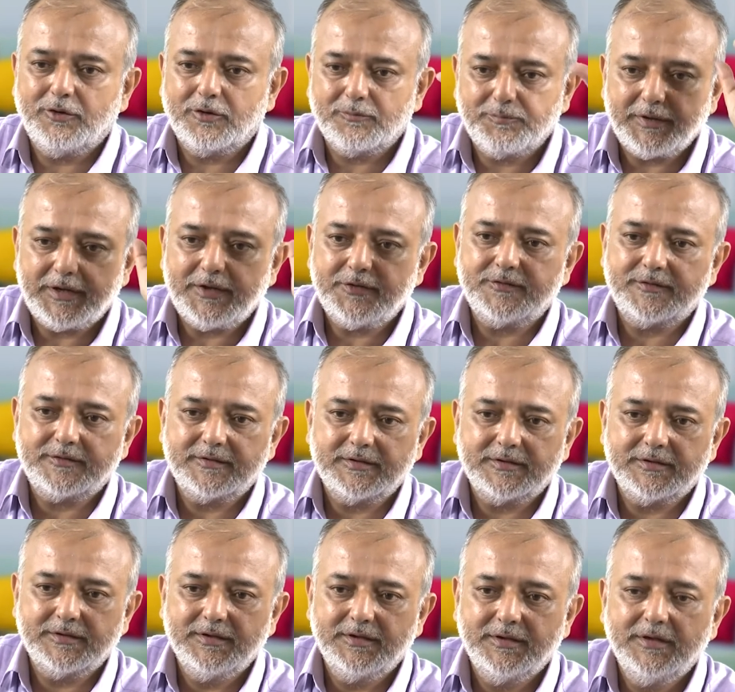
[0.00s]
or place.
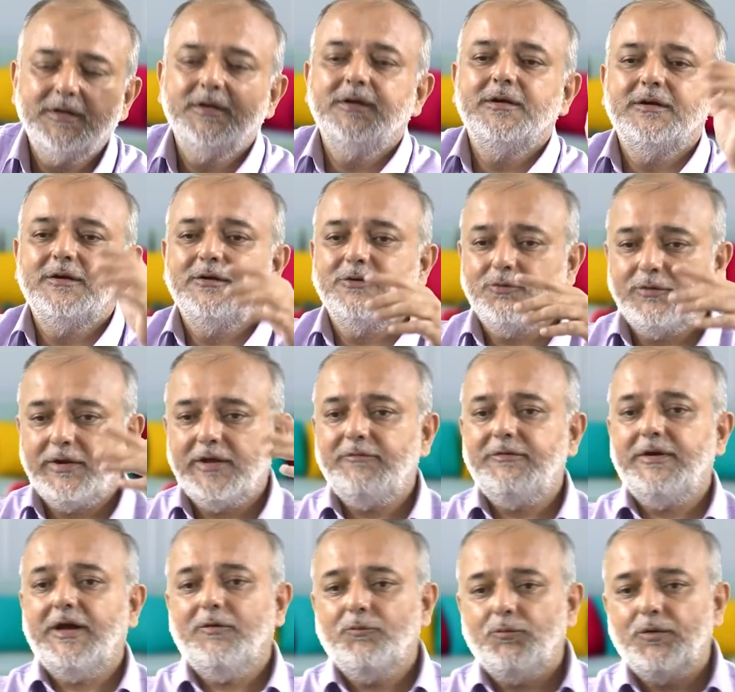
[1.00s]
Today
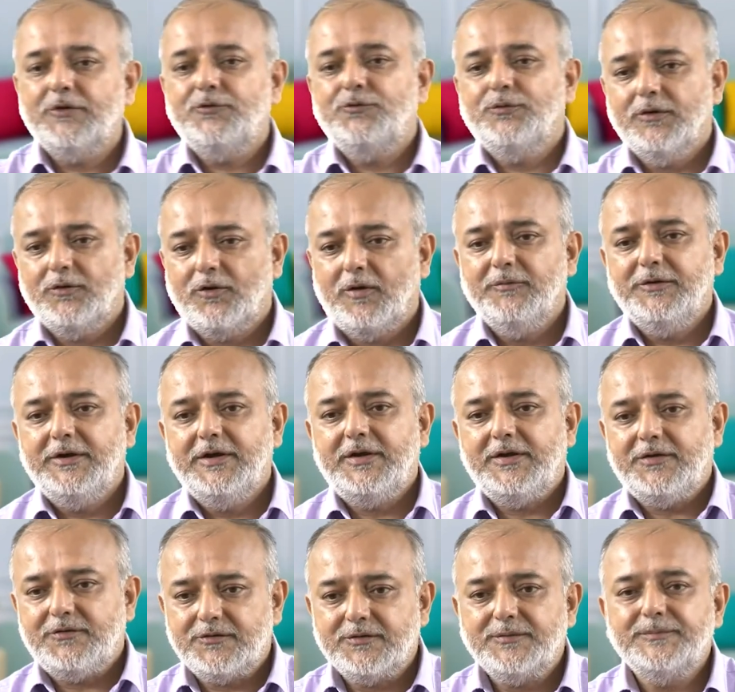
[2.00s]
we have virtual
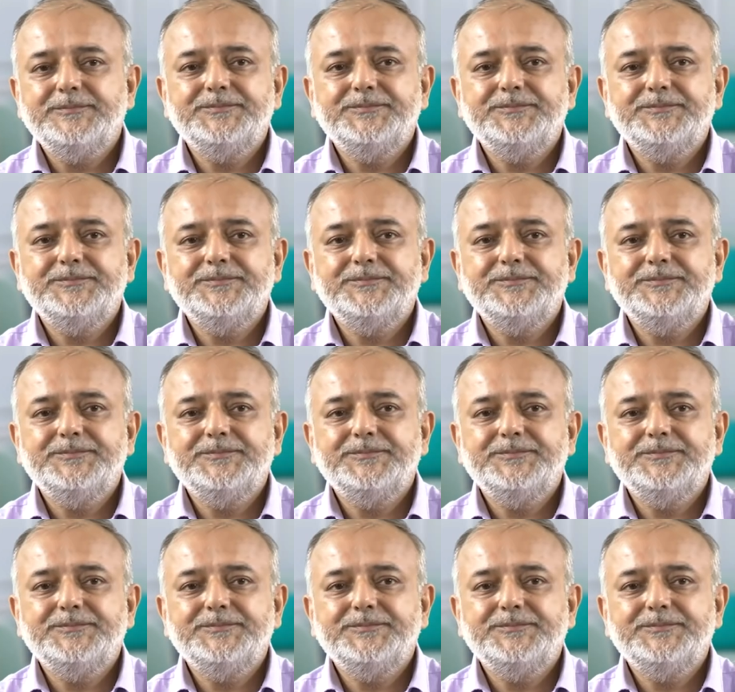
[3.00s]
communities